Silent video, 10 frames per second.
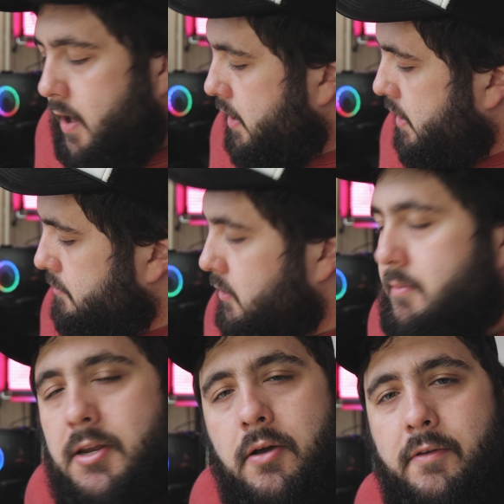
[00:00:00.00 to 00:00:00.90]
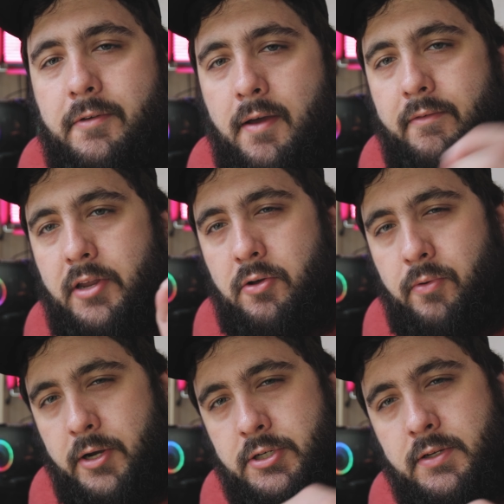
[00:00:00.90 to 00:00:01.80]
Let me know if you have any
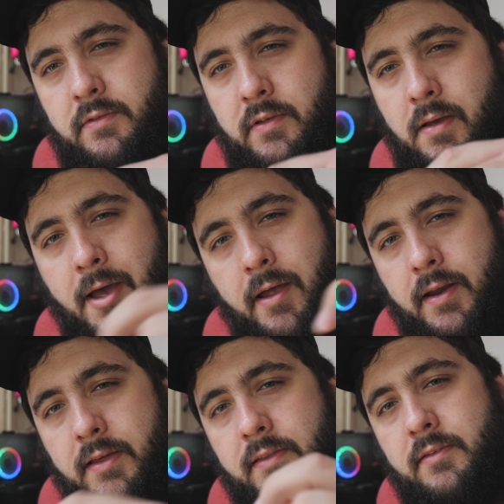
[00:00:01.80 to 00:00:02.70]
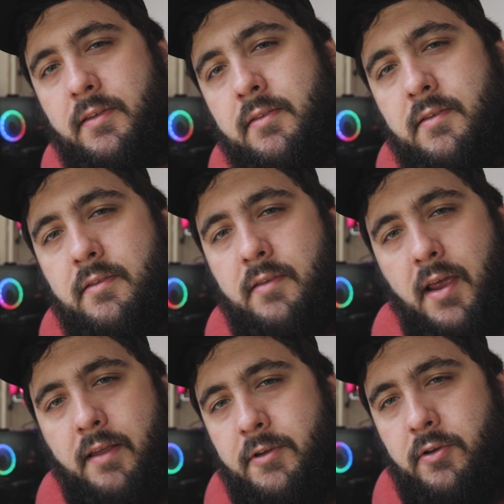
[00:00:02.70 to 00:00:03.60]
questions about any of these lenses,
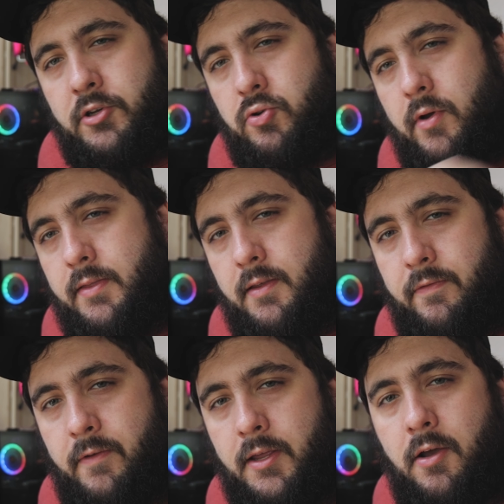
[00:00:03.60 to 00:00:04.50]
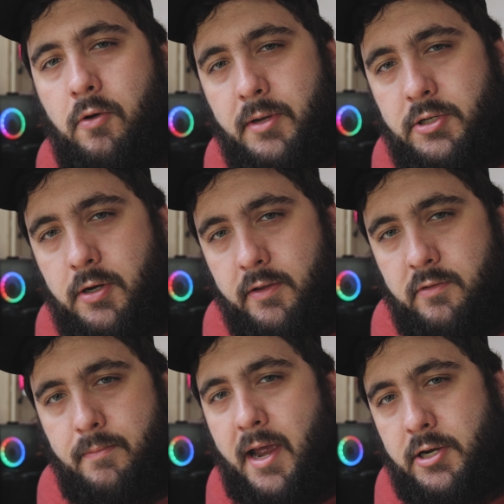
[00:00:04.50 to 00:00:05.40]
and if you enjoyed this video, be sure to
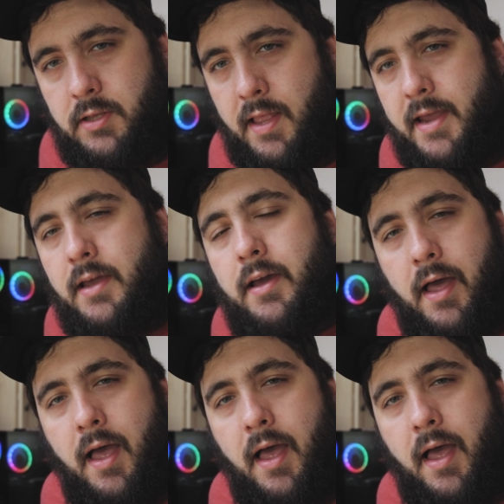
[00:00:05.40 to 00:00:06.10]
smash like,